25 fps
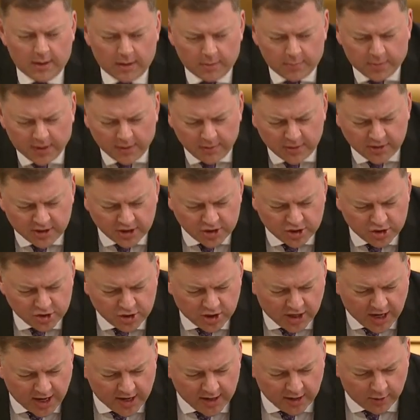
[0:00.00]
Primary teachers who
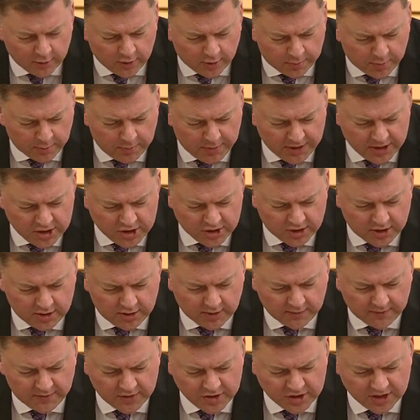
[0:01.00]
carry out their probation in
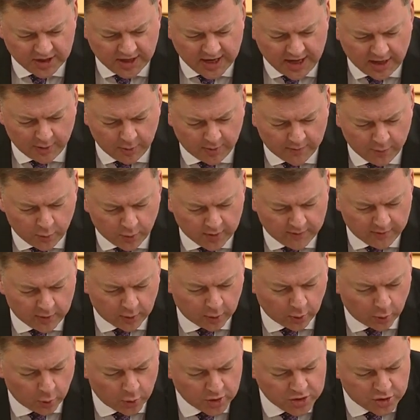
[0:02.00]
Dumfries and Galloway have one of the
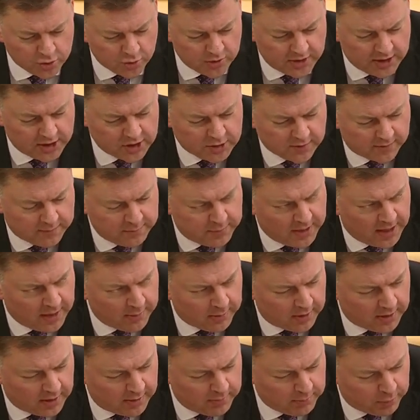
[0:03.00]
lowest rates of
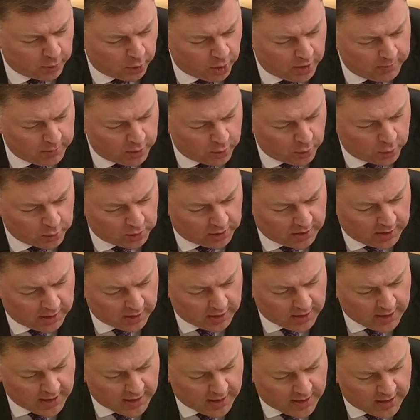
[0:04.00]
permanent employment. Only
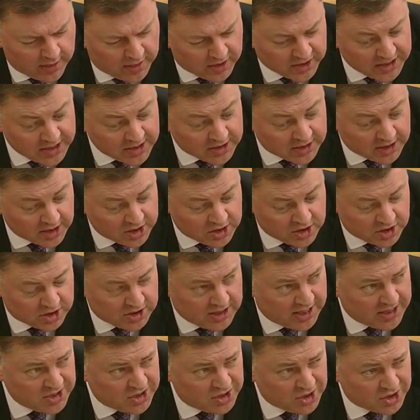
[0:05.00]
three teachers,
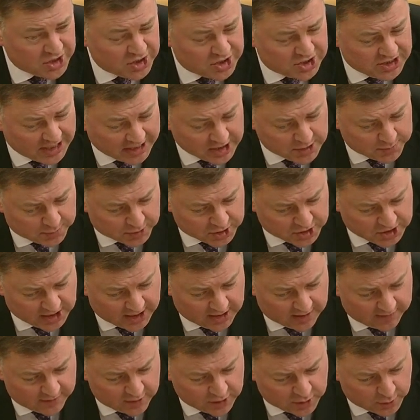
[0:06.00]
that's just 6%
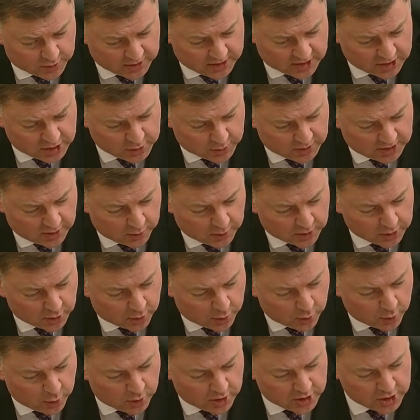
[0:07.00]
of the 2021
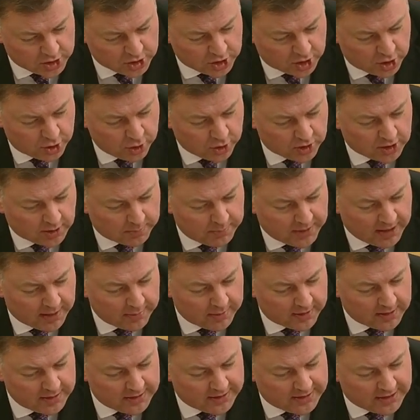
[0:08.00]
cohort, secured a
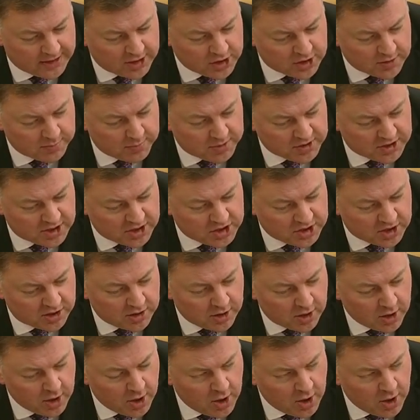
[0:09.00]
permanent teaching position.